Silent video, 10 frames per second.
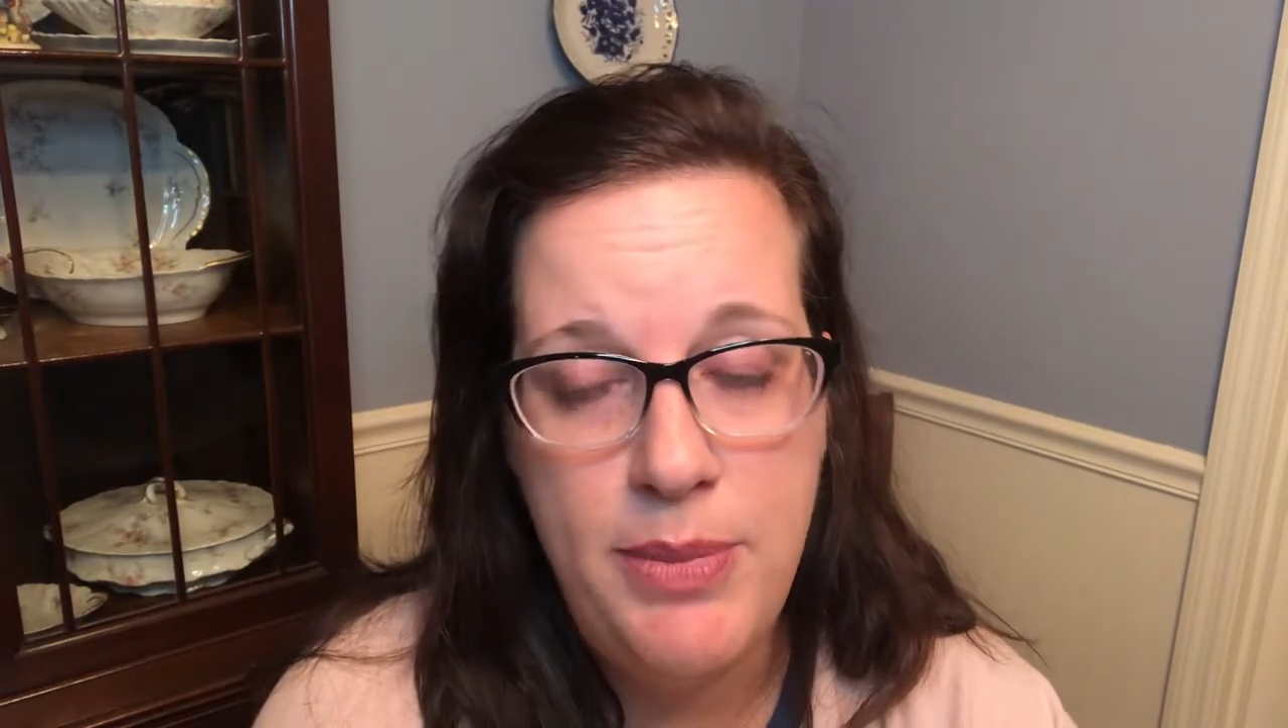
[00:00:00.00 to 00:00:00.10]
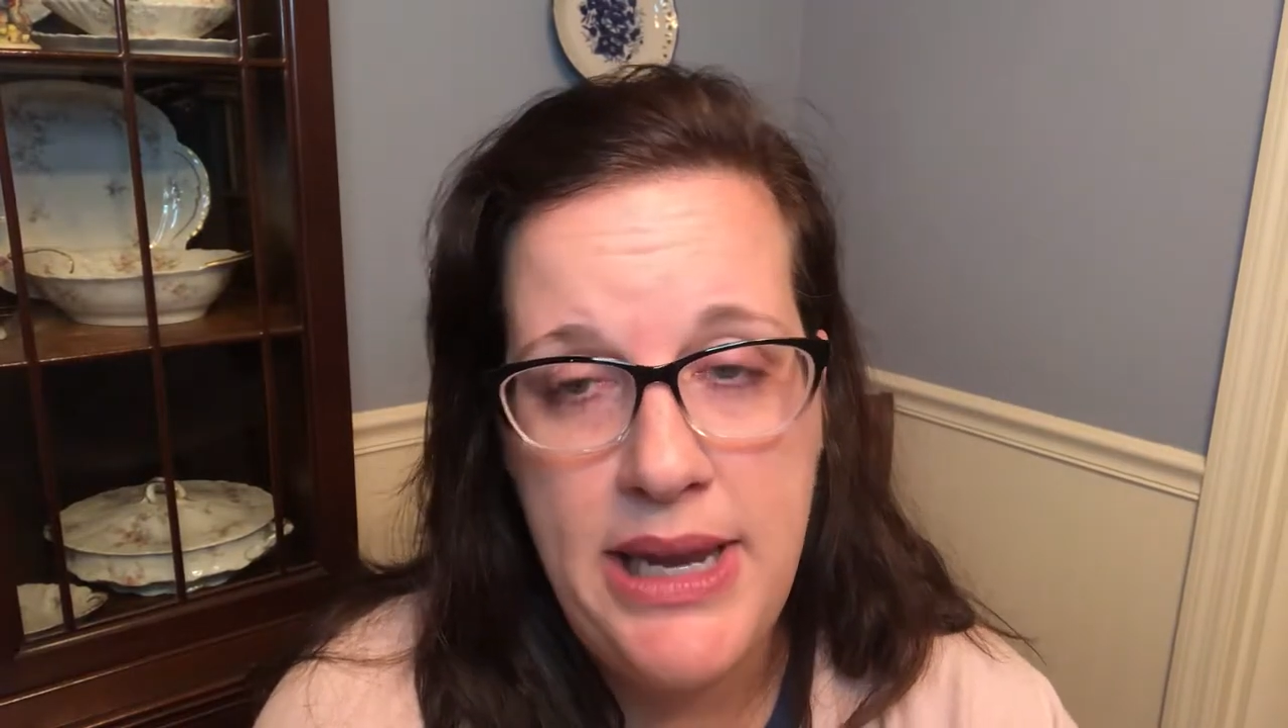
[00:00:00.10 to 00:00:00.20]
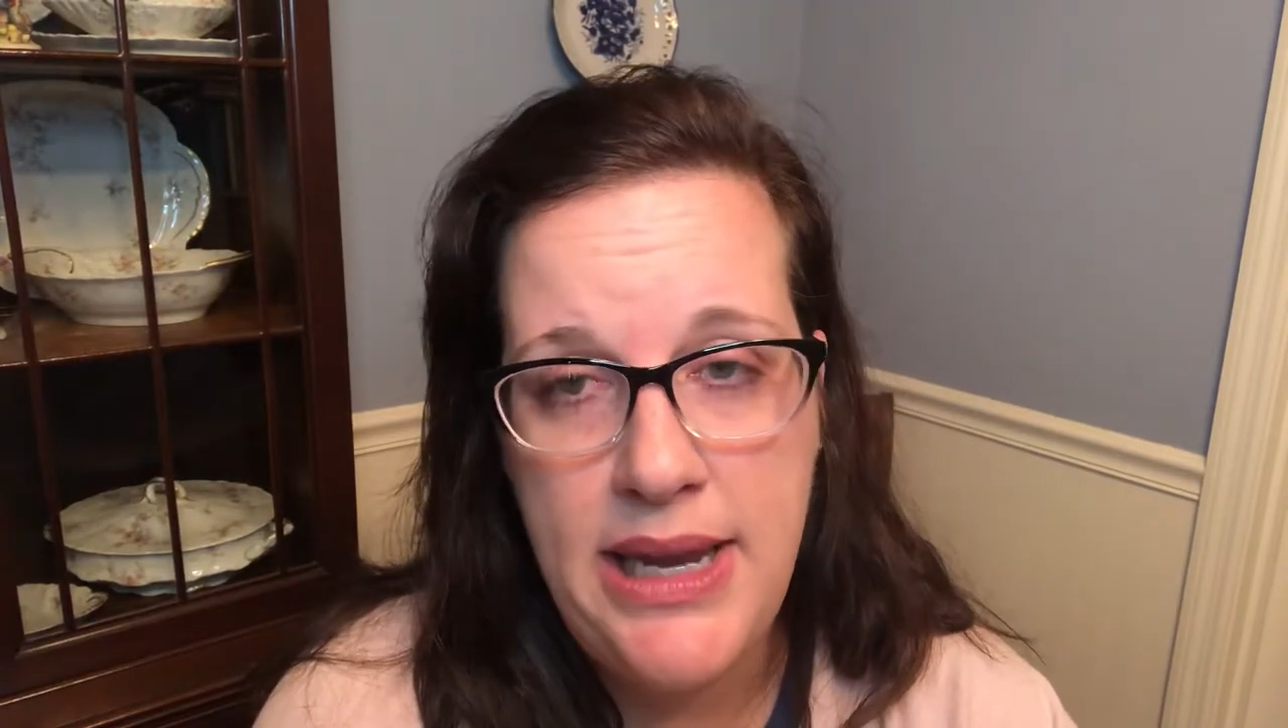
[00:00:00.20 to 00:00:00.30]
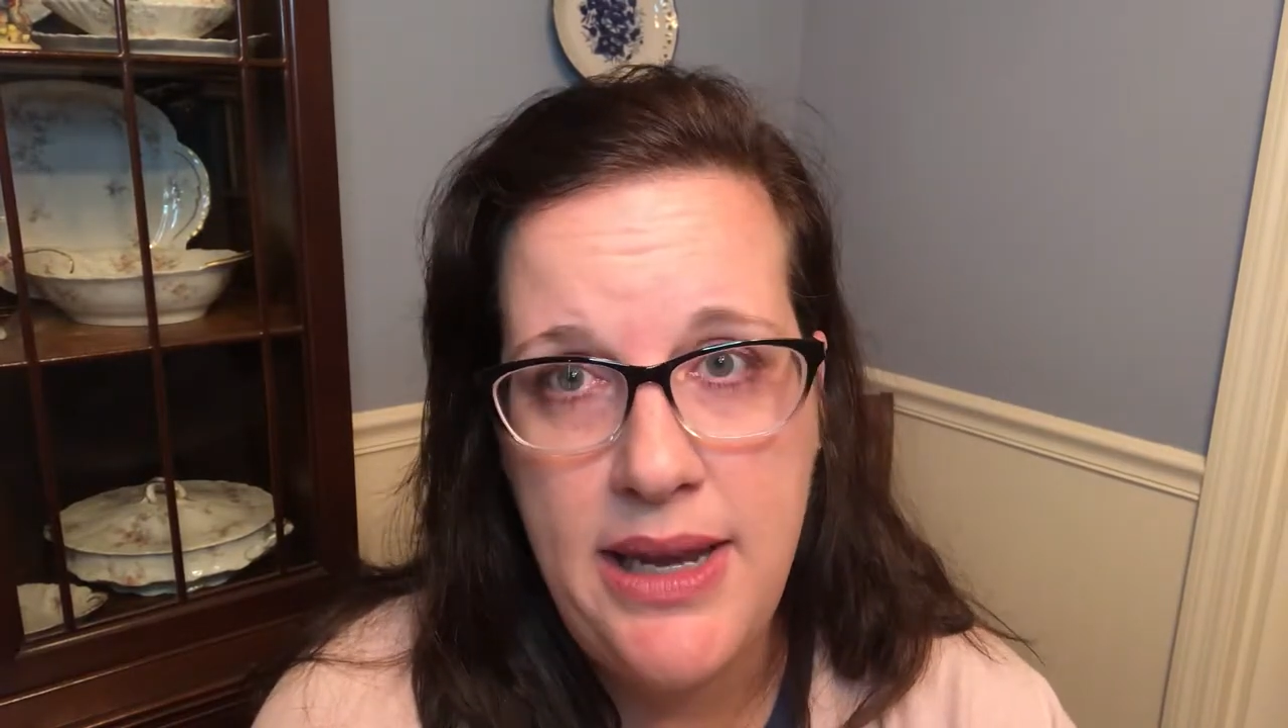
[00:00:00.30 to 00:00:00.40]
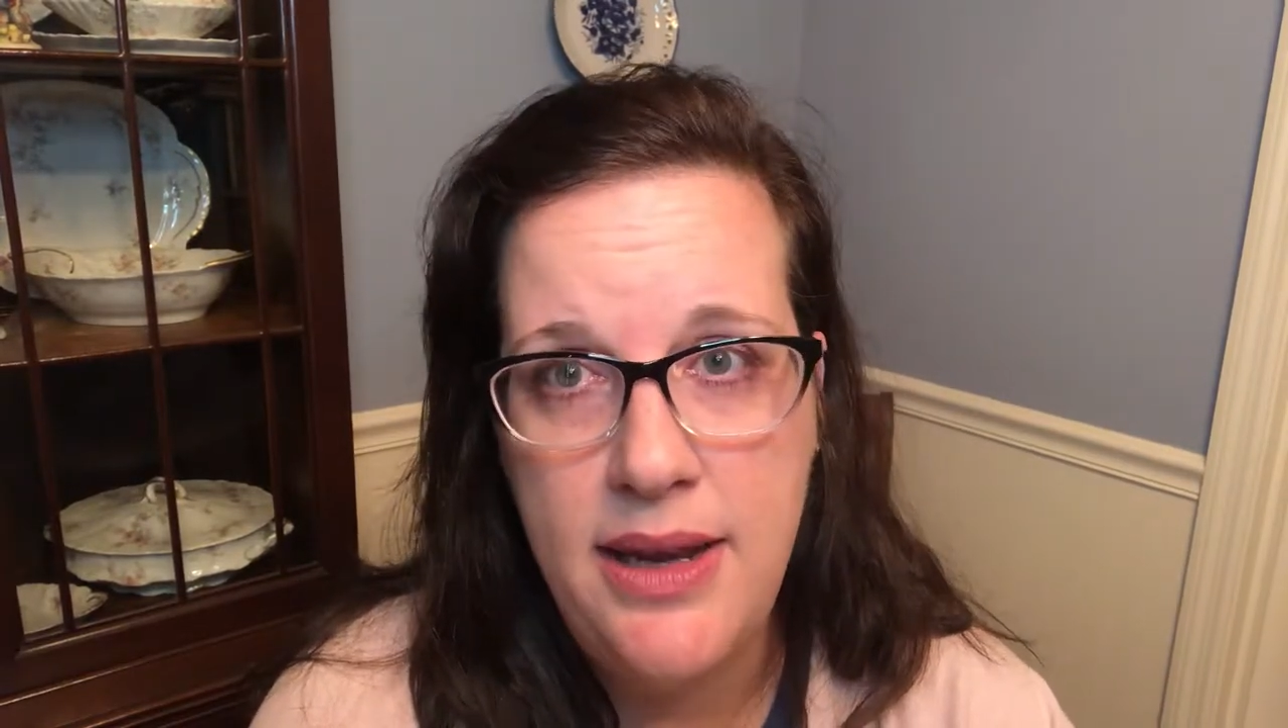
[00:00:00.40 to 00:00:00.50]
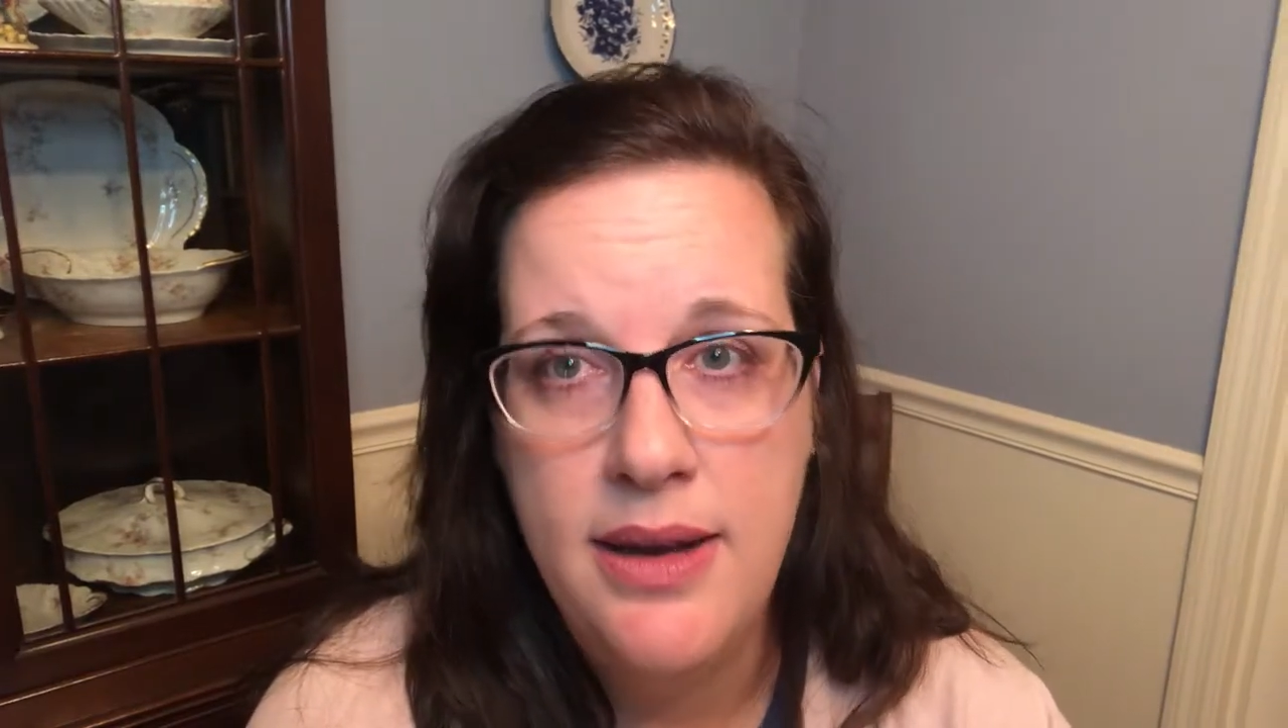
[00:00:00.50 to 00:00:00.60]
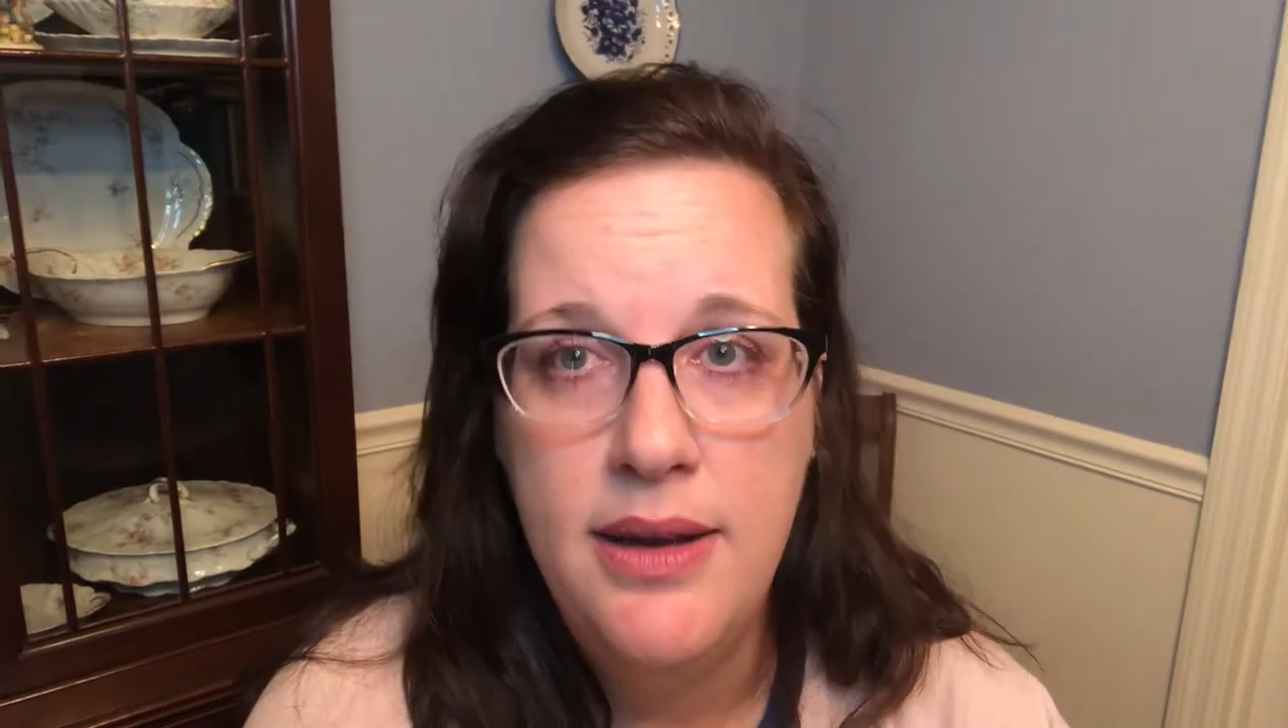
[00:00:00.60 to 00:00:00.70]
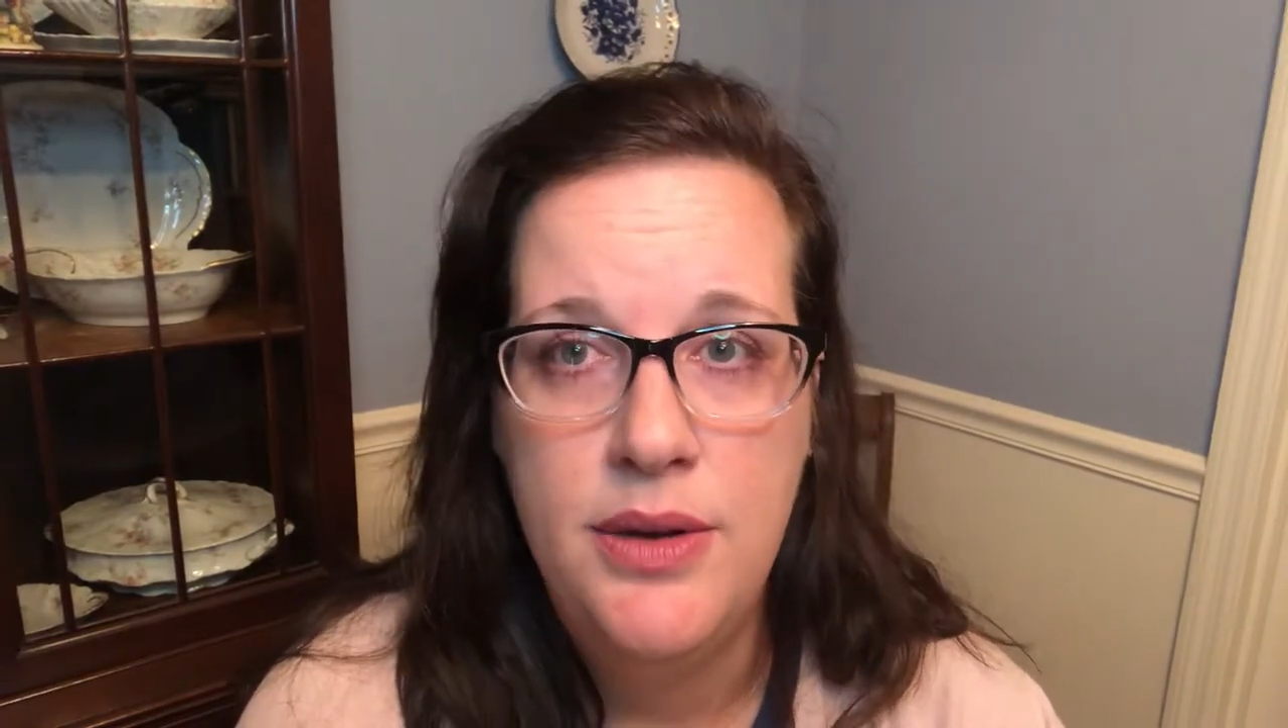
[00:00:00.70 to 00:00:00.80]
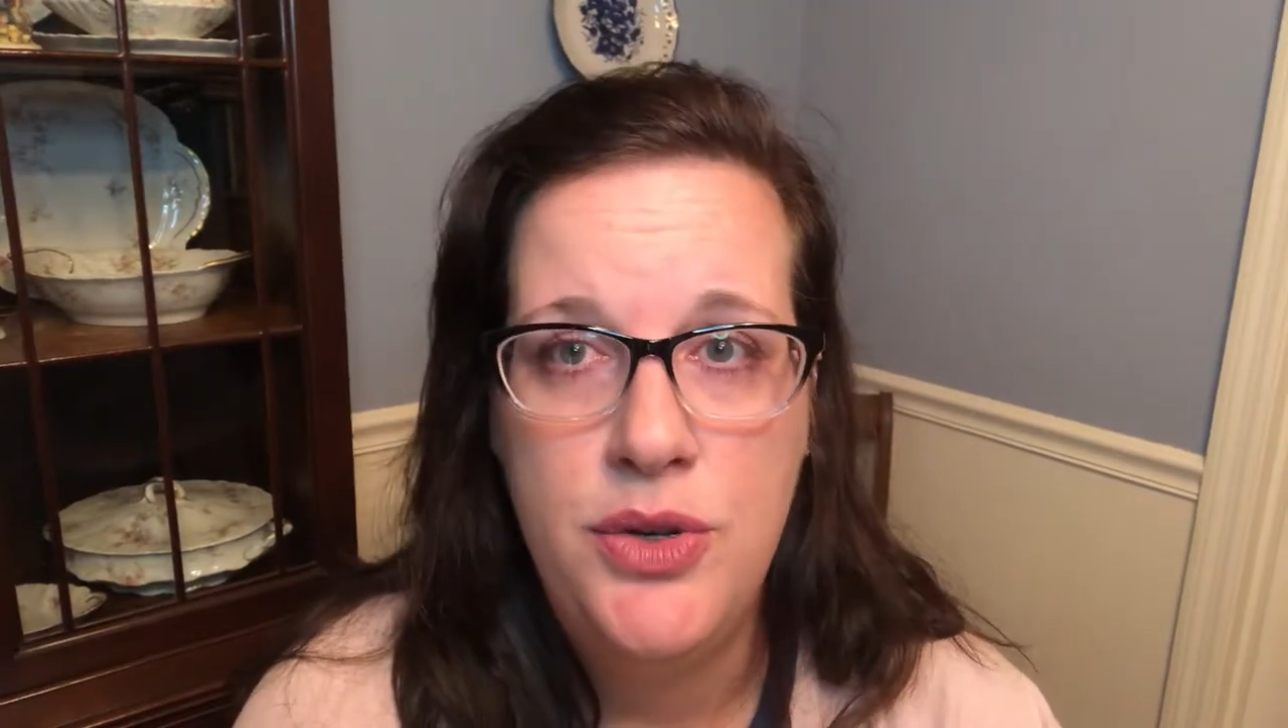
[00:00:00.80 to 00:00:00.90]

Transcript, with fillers: me,